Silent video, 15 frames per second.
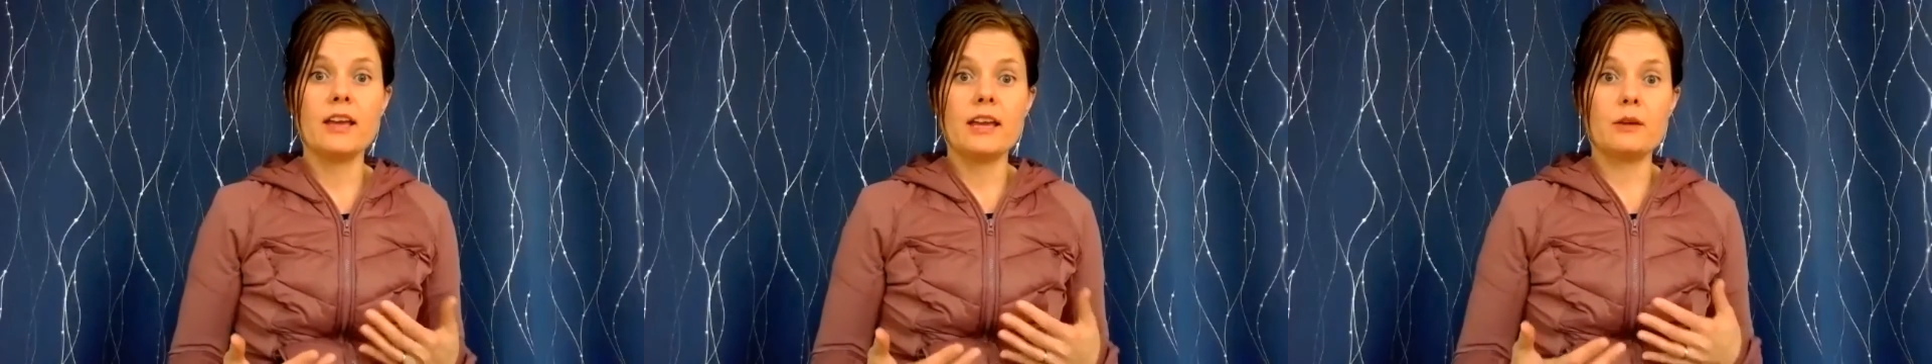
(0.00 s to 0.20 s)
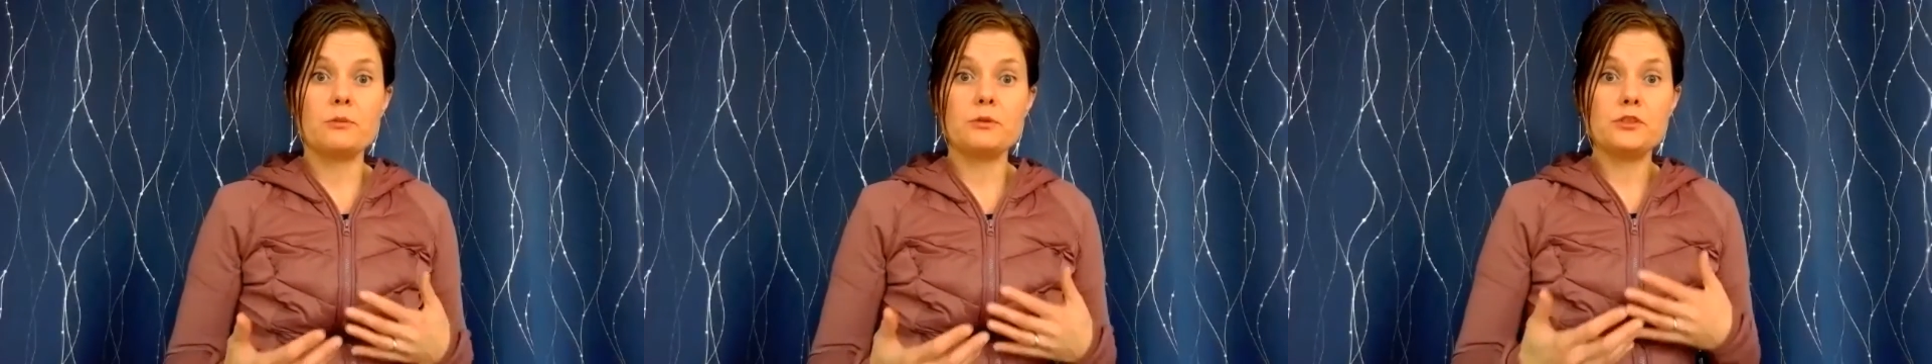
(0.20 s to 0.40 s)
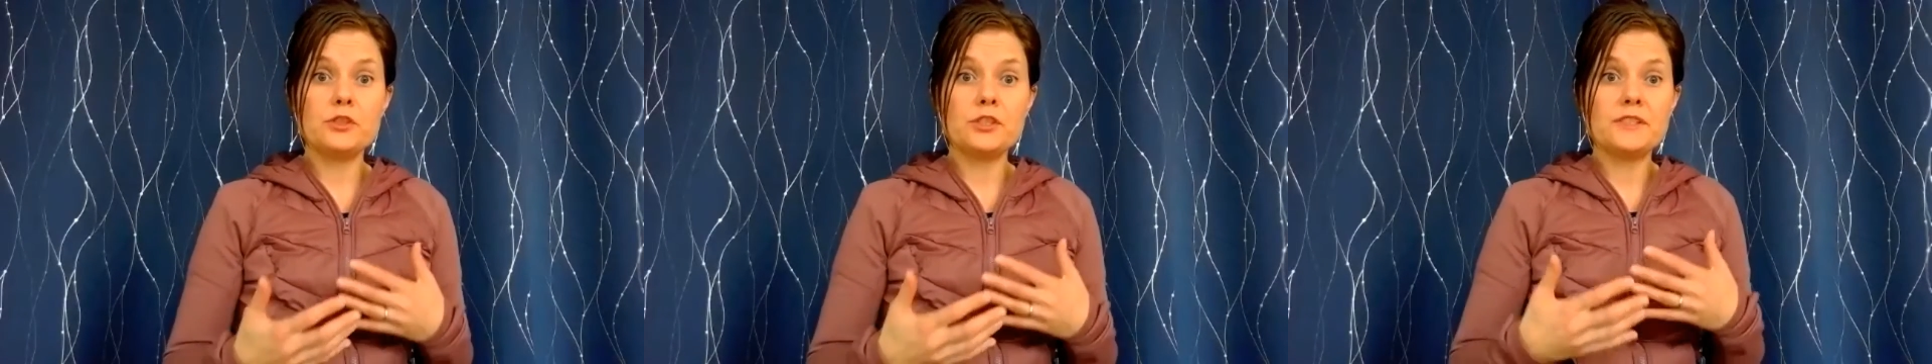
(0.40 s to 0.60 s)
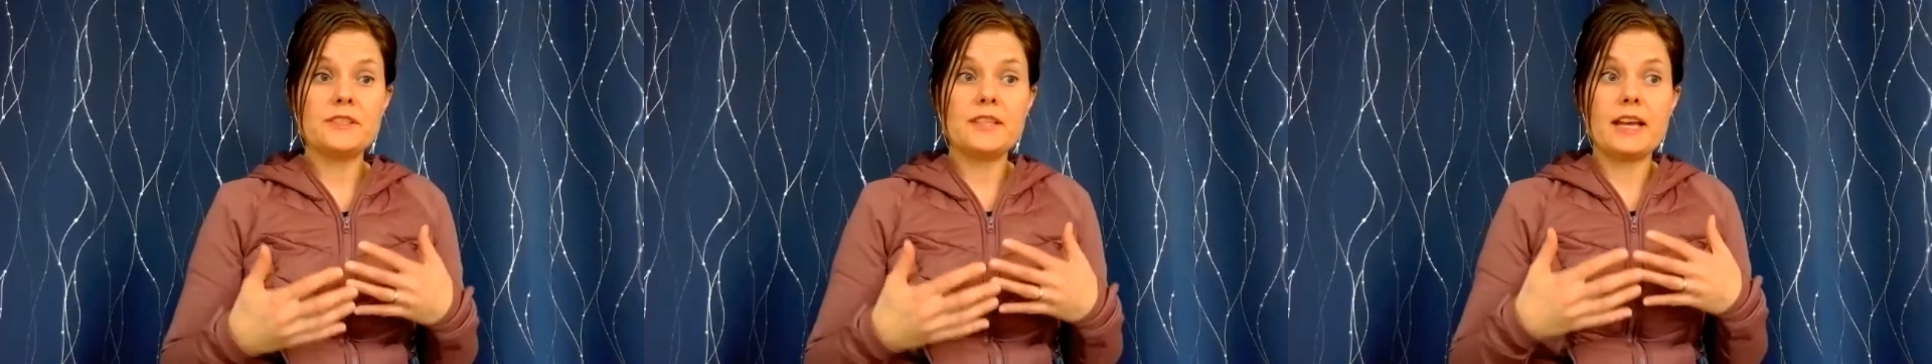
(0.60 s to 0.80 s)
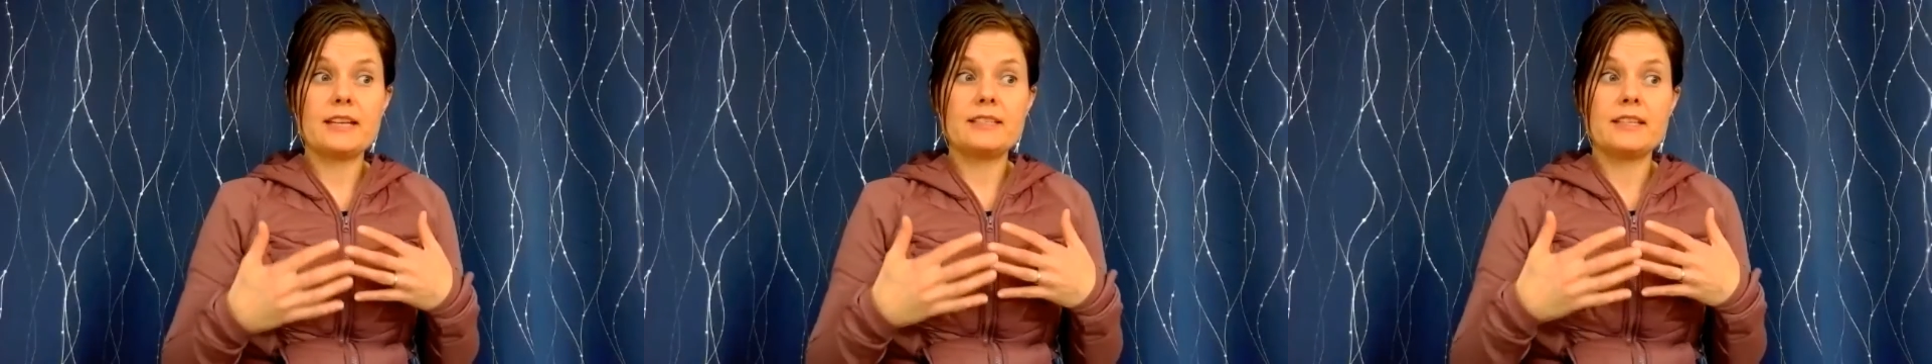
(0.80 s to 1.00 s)
It was just
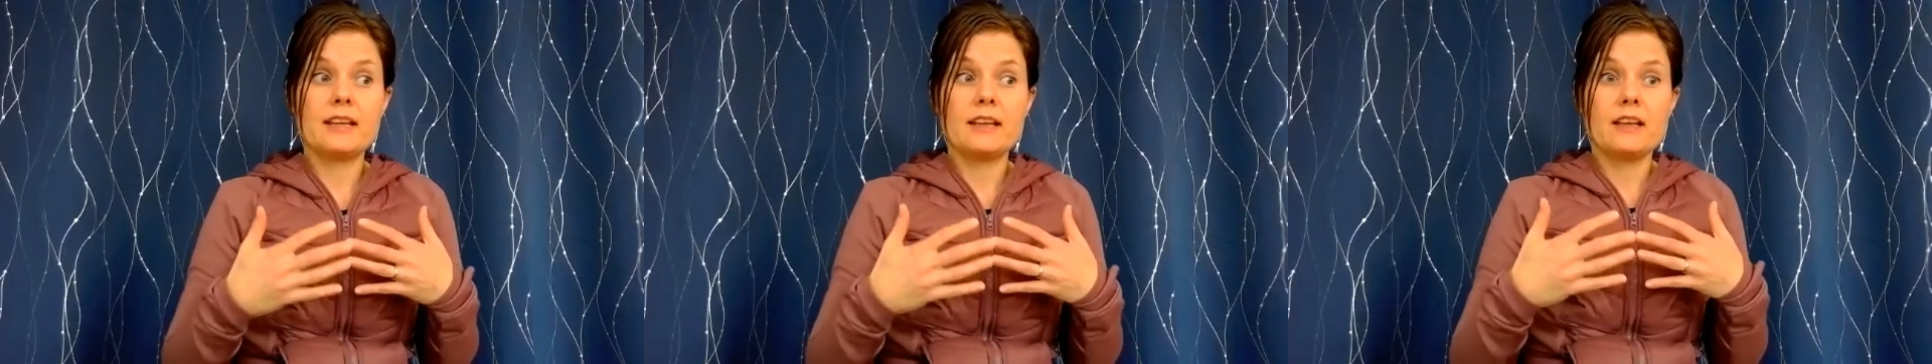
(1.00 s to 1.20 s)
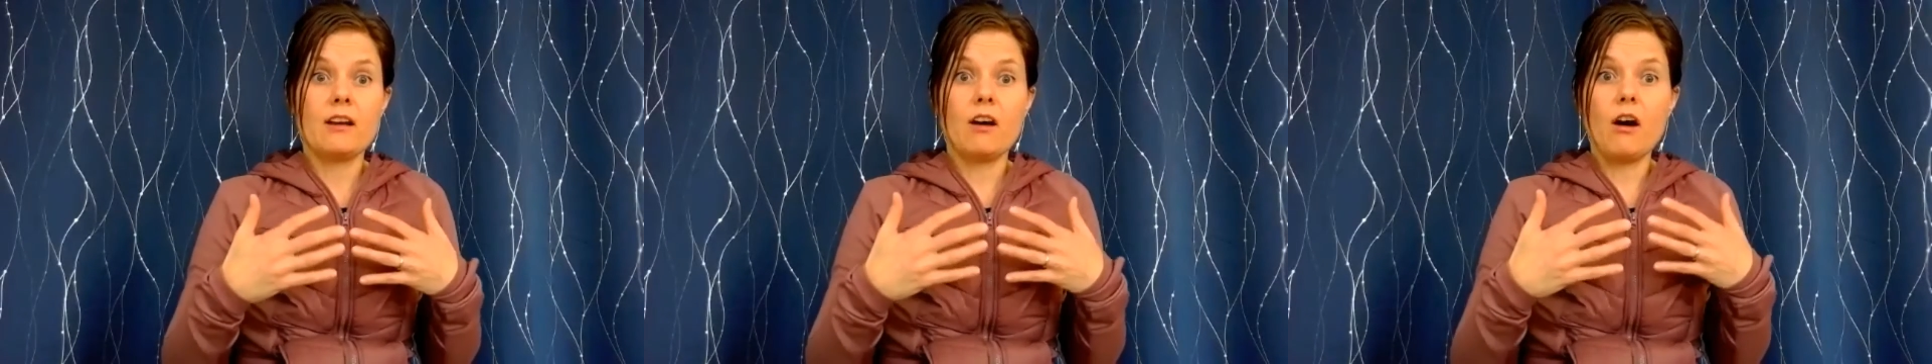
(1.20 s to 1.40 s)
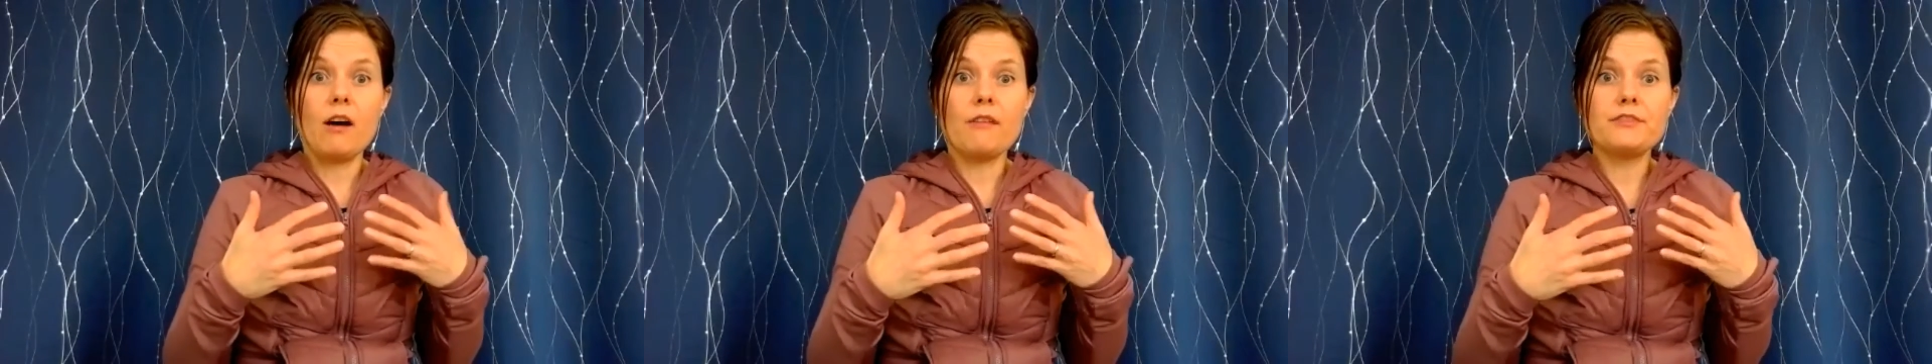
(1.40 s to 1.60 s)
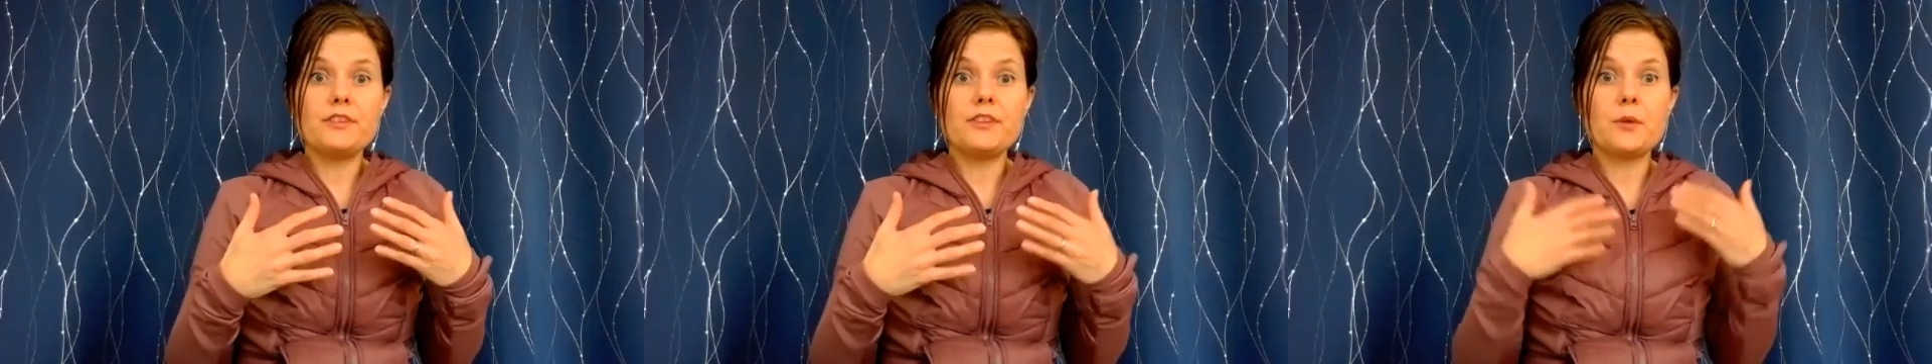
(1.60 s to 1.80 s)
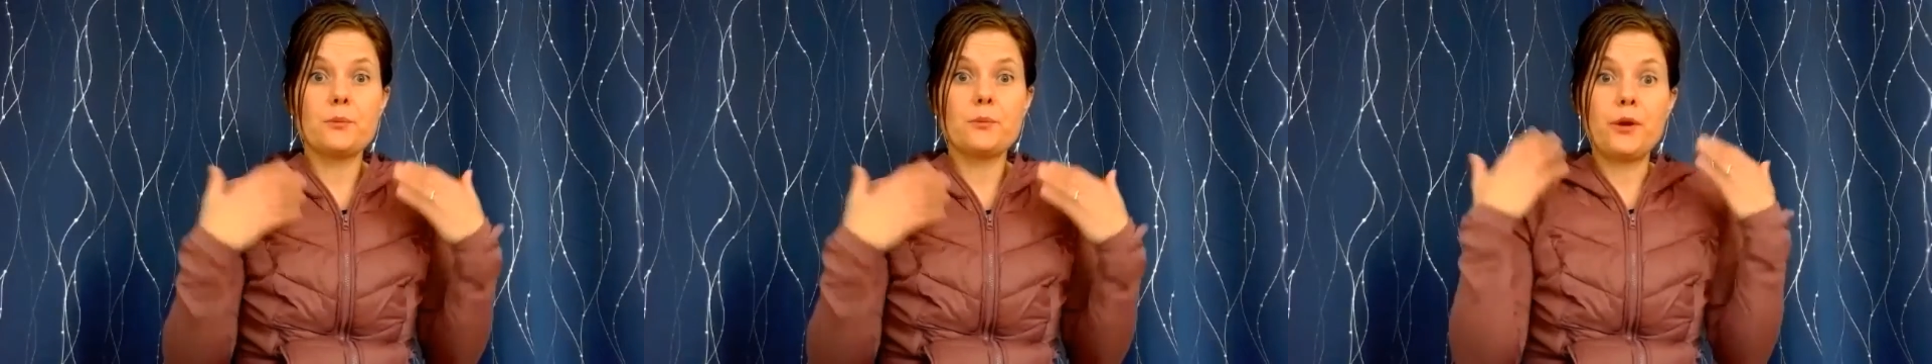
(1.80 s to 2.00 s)
that
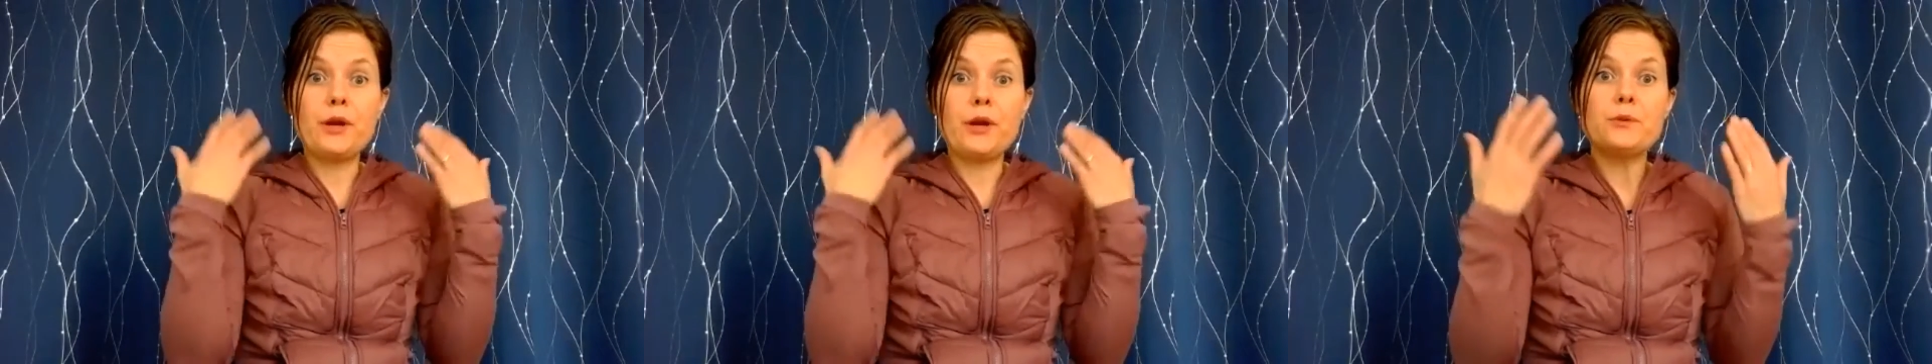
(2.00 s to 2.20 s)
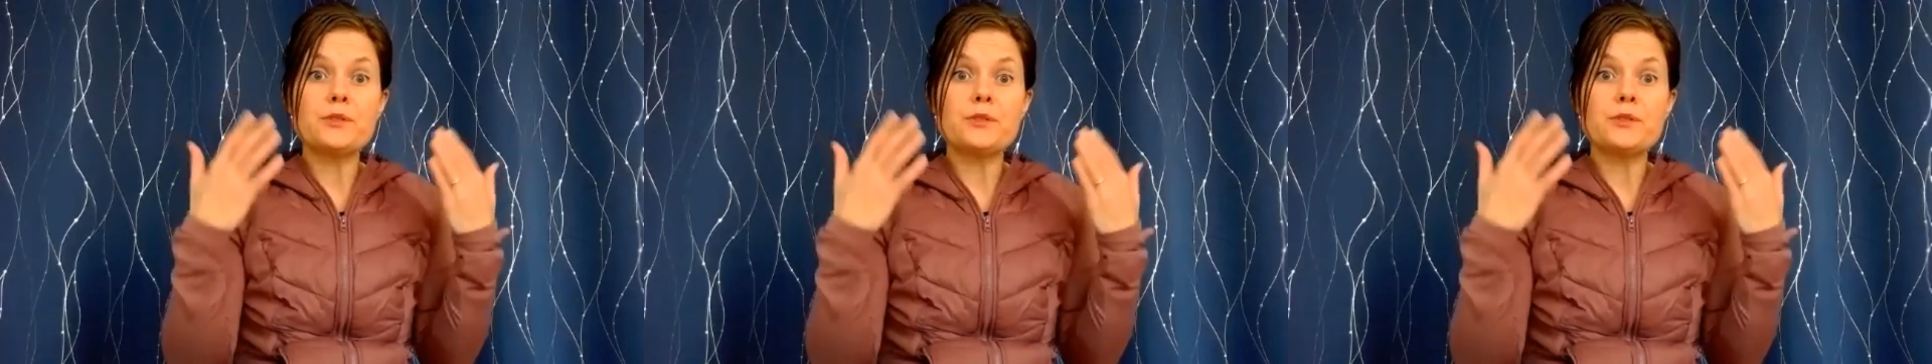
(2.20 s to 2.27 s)
often the brain